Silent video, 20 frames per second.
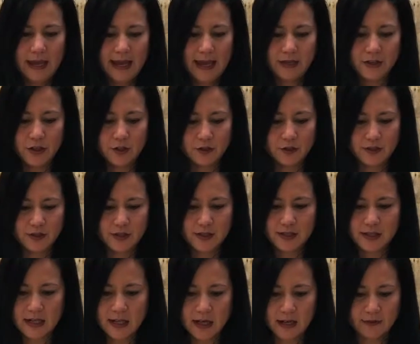And you can
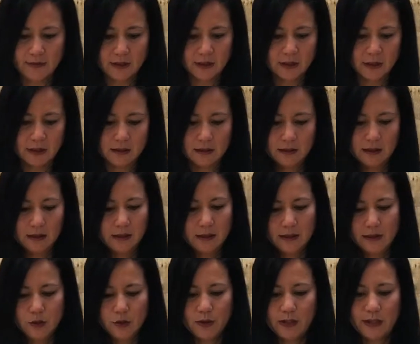just cover,
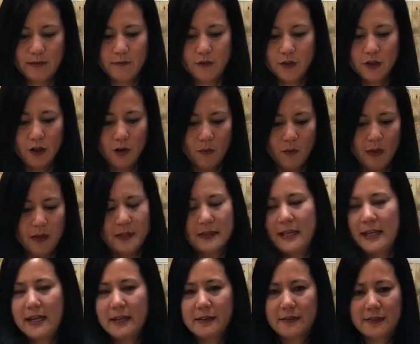if you don't want to
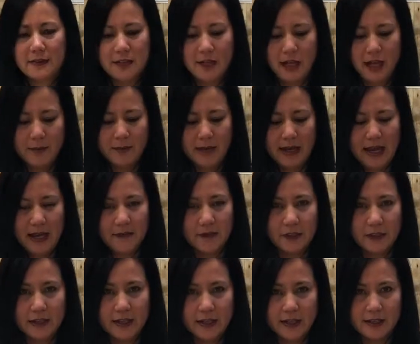take the time to have
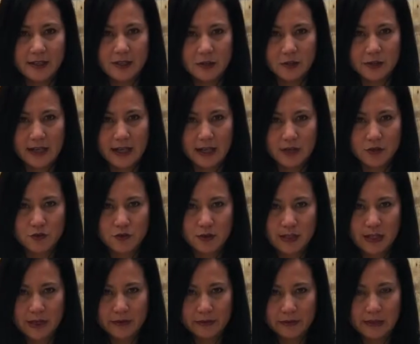your kids do an extra
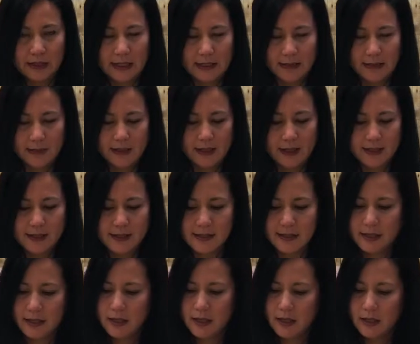cover like
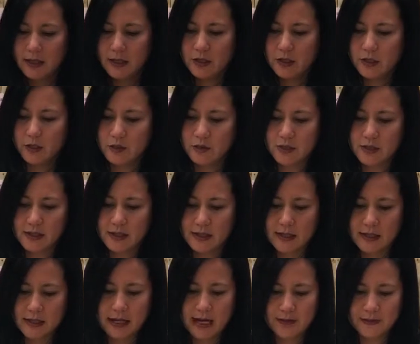this, you
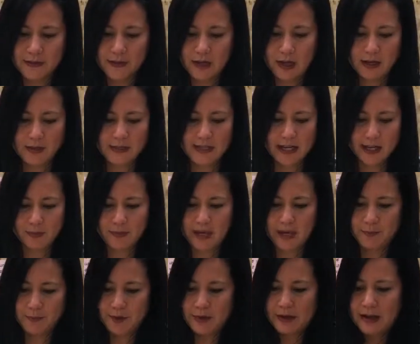just cut the contact
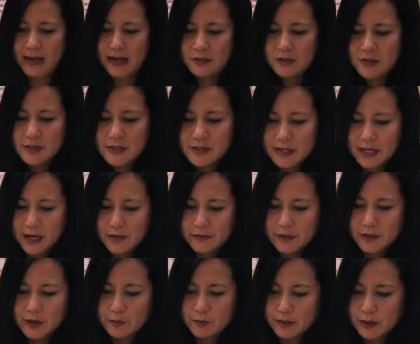paper and just
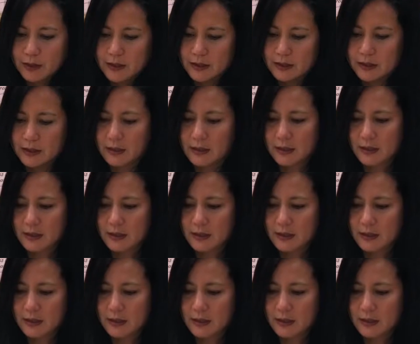cover the book.